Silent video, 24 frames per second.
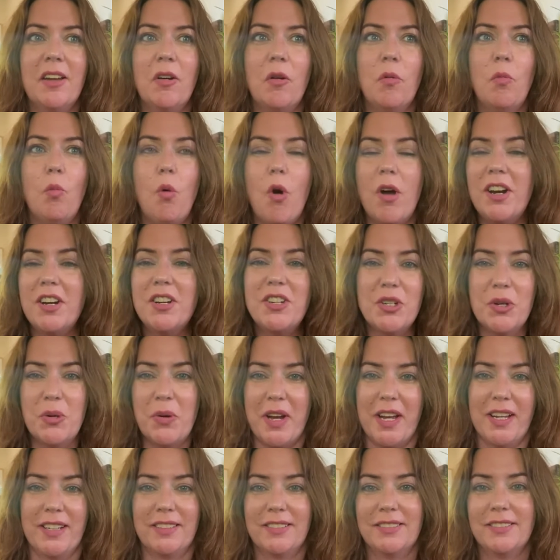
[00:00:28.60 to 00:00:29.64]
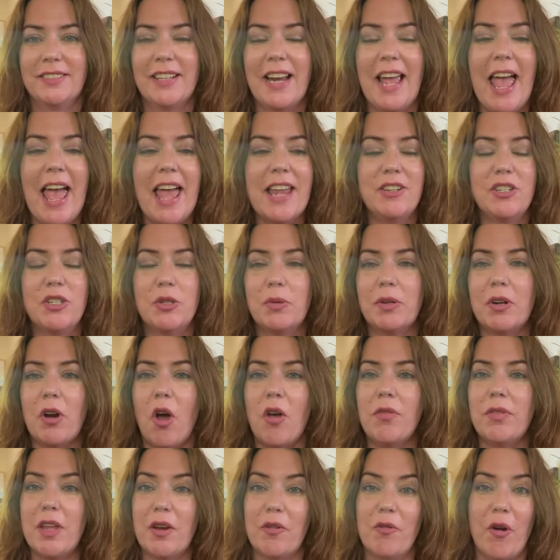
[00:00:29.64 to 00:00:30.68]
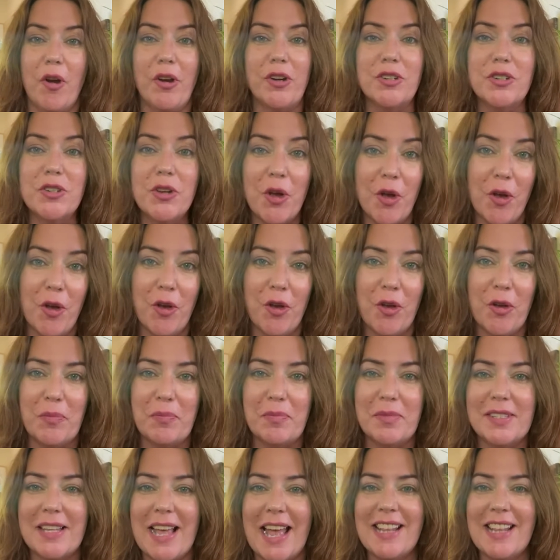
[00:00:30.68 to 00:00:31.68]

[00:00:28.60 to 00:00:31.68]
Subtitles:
want to do it and do it on their own terms.